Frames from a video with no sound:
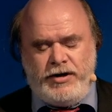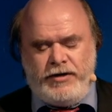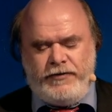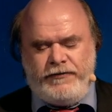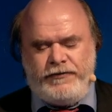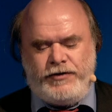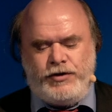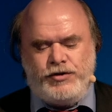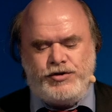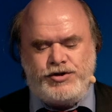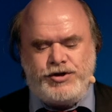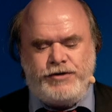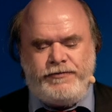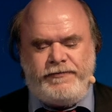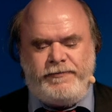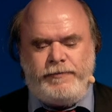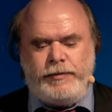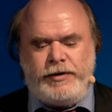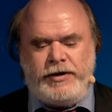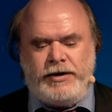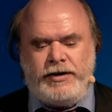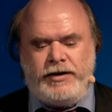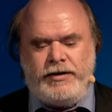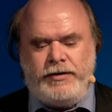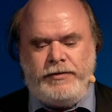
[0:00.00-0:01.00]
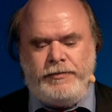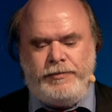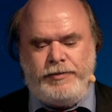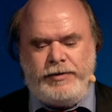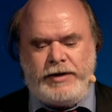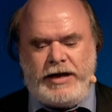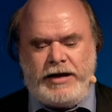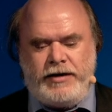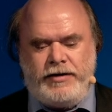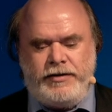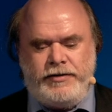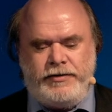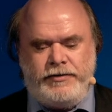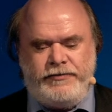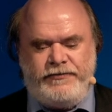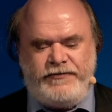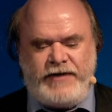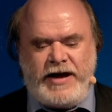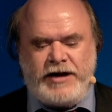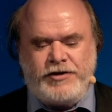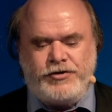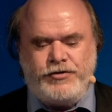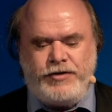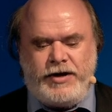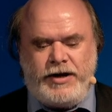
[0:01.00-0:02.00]
future
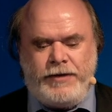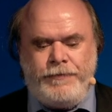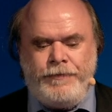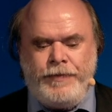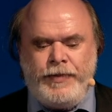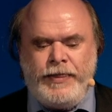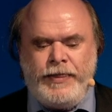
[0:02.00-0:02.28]
factory.